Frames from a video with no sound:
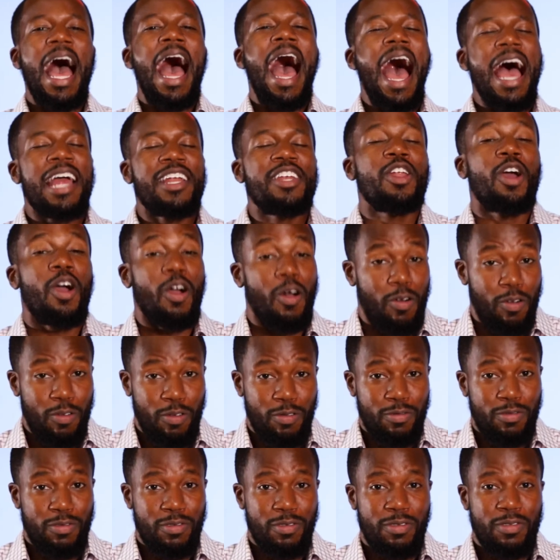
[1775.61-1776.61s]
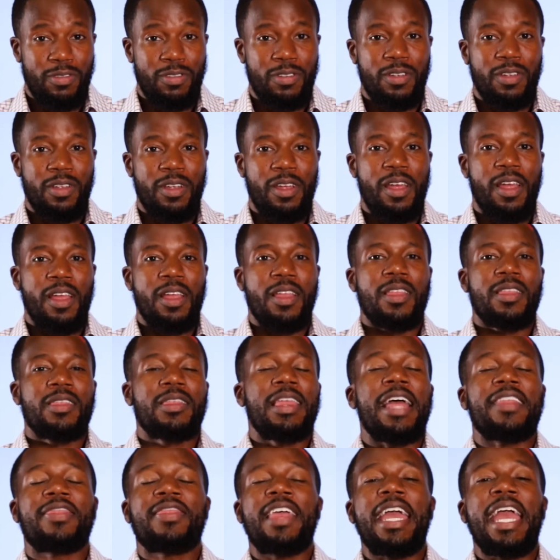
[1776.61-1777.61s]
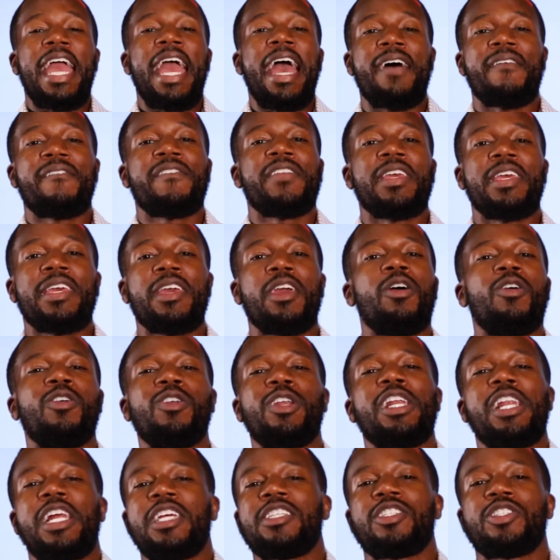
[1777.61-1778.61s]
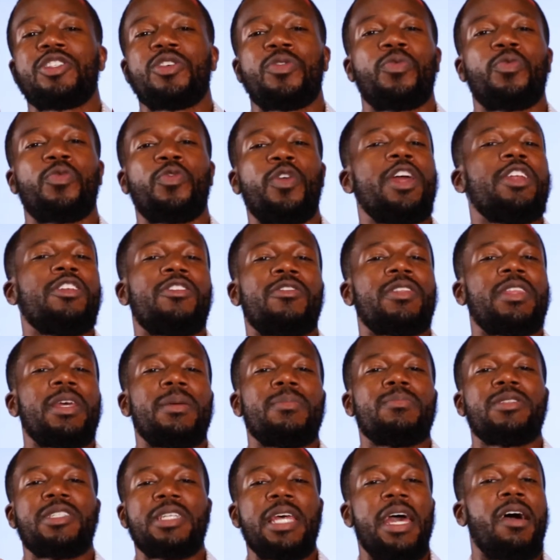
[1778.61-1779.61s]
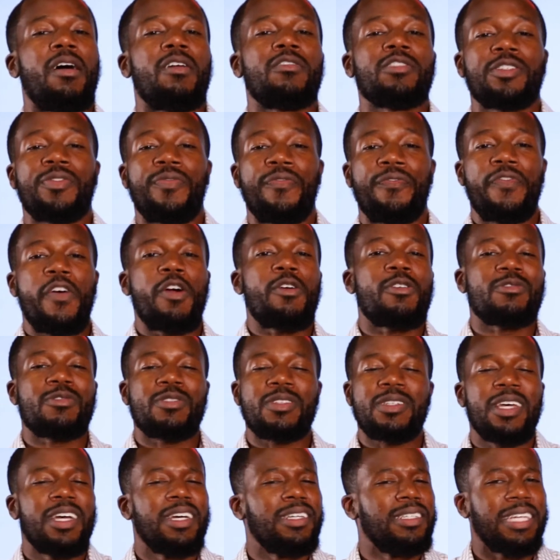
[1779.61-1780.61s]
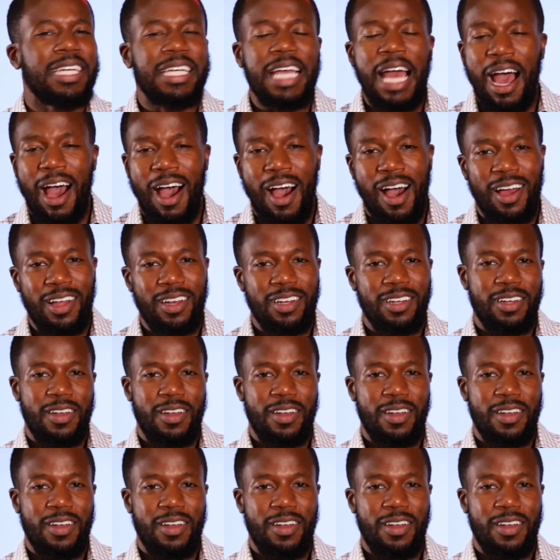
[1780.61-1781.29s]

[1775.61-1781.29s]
I know that they have yielded and surrendered themselves first to God.